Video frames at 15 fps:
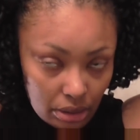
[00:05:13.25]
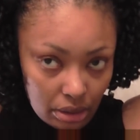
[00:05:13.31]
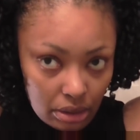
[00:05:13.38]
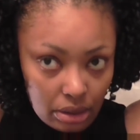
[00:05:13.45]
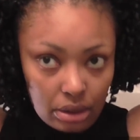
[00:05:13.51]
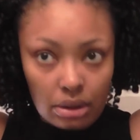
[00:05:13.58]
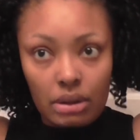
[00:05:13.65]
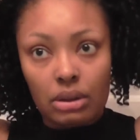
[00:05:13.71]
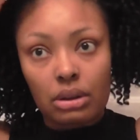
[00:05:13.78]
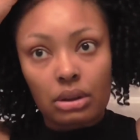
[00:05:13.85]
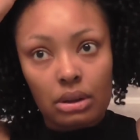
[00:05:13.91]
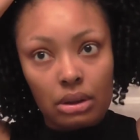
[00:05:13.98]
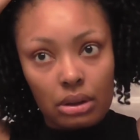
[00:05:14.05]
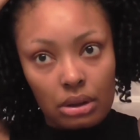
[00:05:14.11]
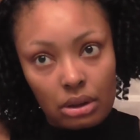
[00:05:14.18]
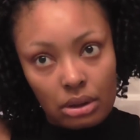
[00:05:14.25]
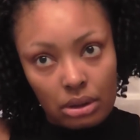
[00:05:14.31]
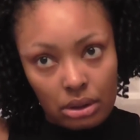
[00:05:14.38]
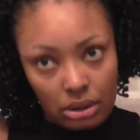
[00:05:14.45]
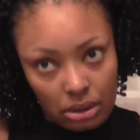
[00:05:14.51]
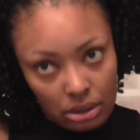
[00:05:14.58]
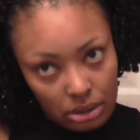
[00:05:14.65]

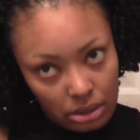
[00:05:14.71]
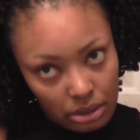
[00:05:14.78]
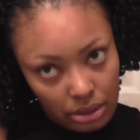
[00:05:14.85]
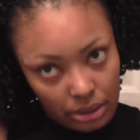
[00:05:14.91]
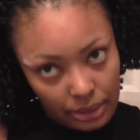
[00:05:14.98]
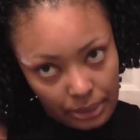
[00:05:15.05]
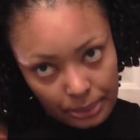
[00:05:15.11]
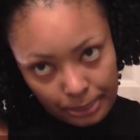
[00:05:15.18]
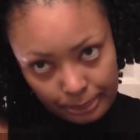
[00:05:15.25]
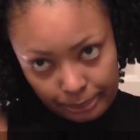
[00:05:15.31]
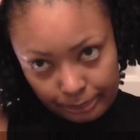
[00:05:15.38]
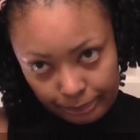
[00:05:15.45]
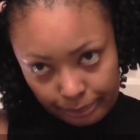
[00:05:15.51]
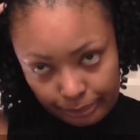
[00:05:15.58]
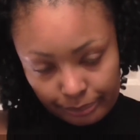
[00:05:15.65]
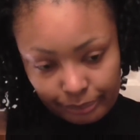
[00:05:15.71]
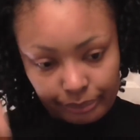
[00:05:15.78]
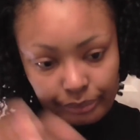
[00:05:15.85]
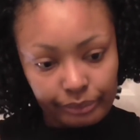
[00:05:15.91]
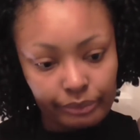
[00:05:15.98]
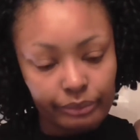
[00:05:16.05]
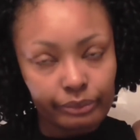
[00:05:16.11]

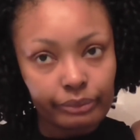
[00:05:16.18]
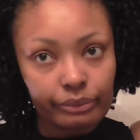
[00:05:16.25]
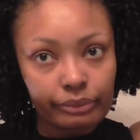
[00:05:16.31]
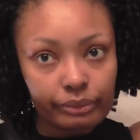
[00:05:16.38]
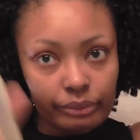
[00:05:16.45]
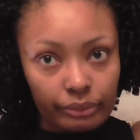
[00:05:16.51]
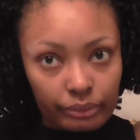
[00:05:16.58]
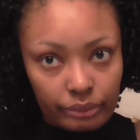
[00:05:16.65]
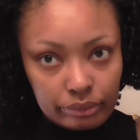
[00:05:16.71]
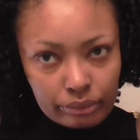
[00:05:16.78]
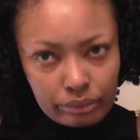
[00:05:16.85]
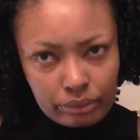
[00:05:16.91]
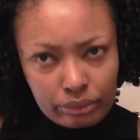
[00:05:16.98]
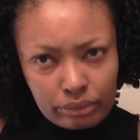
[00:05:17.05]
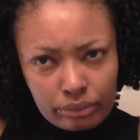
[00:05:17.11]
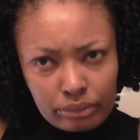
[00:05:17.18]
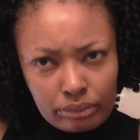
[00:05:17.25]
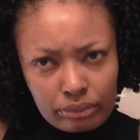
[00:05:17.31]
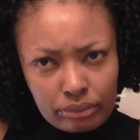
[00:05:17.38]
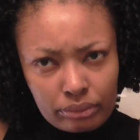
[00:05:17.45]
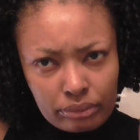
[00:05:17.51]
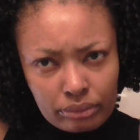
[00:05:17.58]

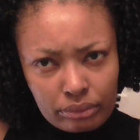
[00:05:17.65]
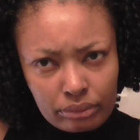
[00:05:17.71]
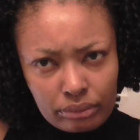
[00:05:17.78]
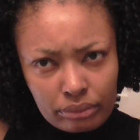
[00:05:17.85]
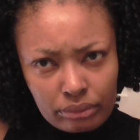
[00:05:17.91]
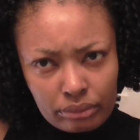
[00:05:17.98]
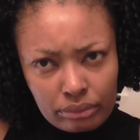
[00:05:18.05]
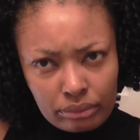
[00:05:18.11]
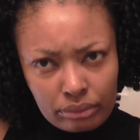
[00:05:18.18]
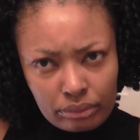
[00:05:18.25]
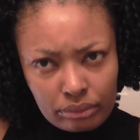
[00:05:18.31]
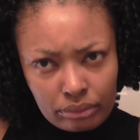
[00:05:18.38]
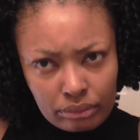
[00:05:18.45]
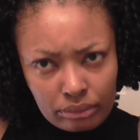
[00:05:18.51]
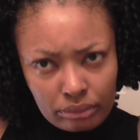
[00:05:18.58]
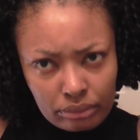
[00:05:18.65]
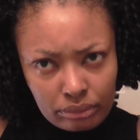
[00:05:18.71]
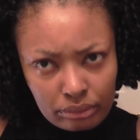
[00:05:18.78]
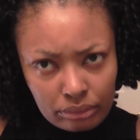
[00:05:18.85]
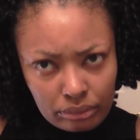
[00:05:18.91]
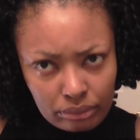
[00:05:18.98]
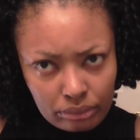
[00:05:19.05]

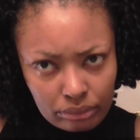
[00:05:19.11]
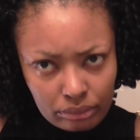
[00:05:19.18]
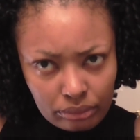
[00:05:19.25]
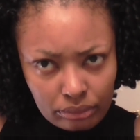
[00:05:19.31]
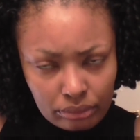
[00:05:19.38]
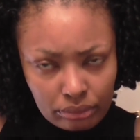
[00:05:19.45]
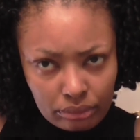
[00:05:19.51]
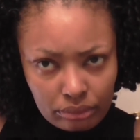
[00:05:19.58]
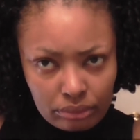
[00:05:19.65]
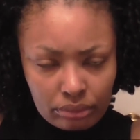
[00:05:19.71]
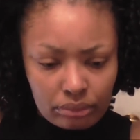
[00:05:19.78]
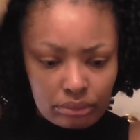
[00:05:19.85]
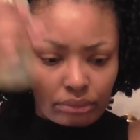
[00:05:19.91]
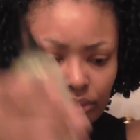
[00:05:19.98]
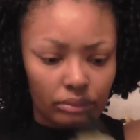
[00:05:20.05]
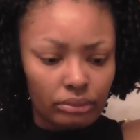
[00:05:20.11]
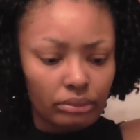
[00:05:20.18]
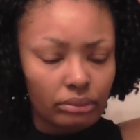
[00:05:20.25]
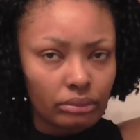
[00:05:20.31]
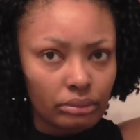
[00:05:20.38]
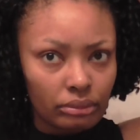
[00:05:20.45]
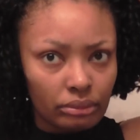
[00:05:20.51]

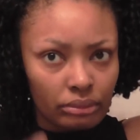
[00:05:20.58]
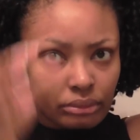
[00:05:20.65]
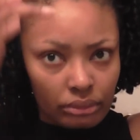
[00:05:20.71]
[no speech]